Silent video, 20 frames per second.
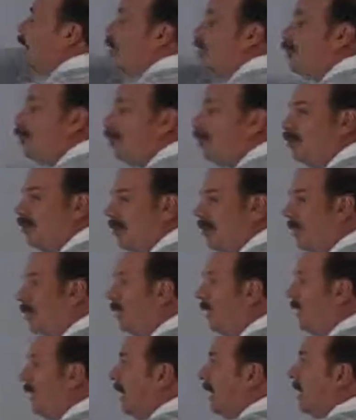numerator
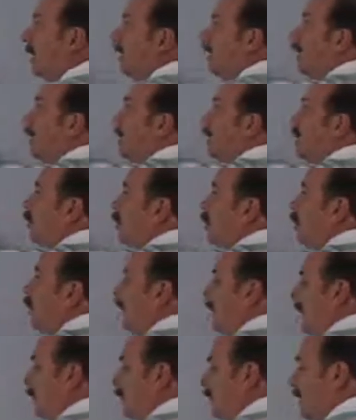by 8. 2
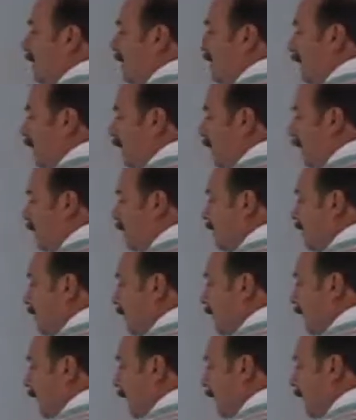times 8 is
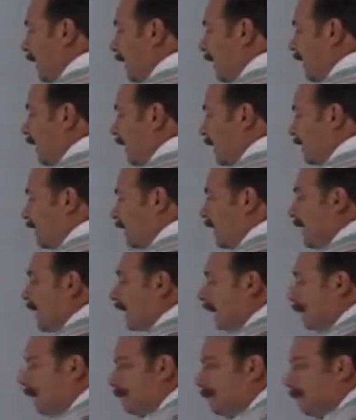
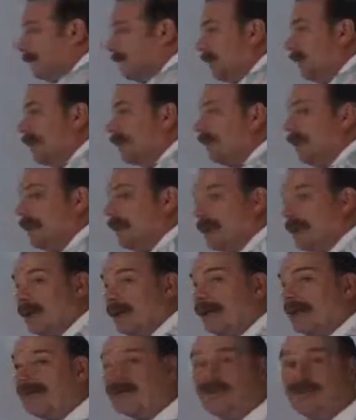16. Now,
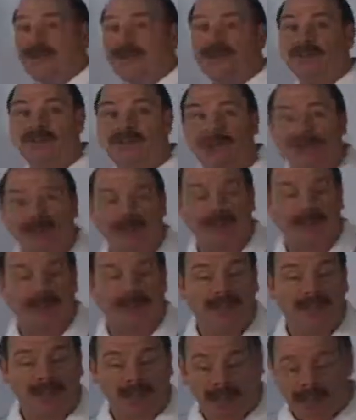as we discussed in the
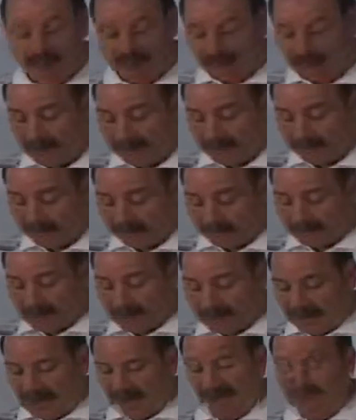introduction,
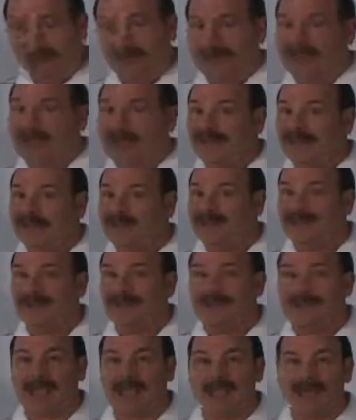you're allowed to use a
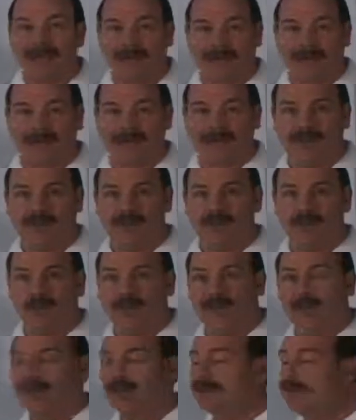calculator at this
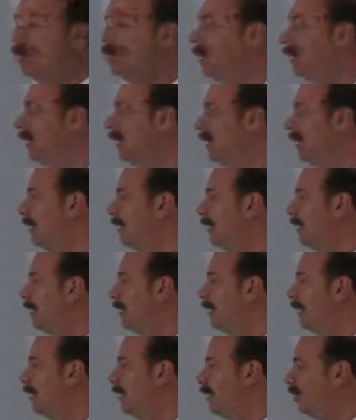point. If
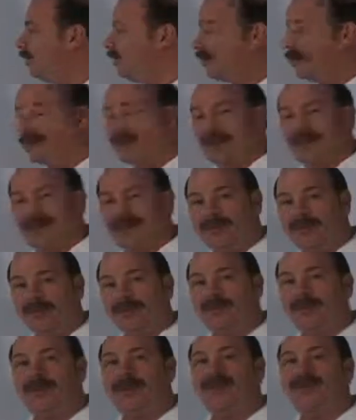you don't have your
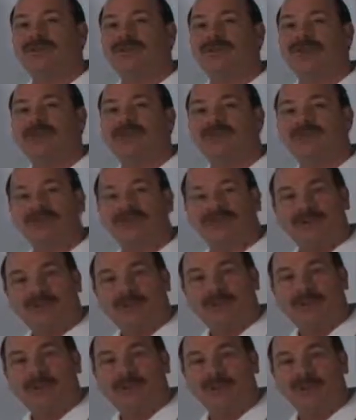multiplication tables,
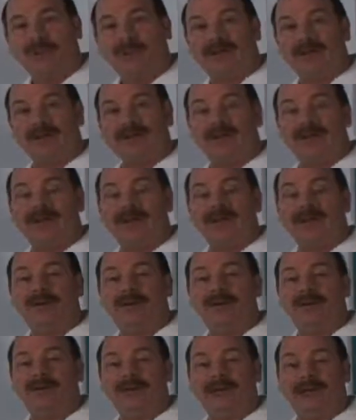check your answers
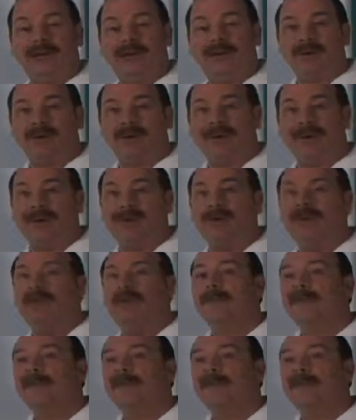in with a calculator.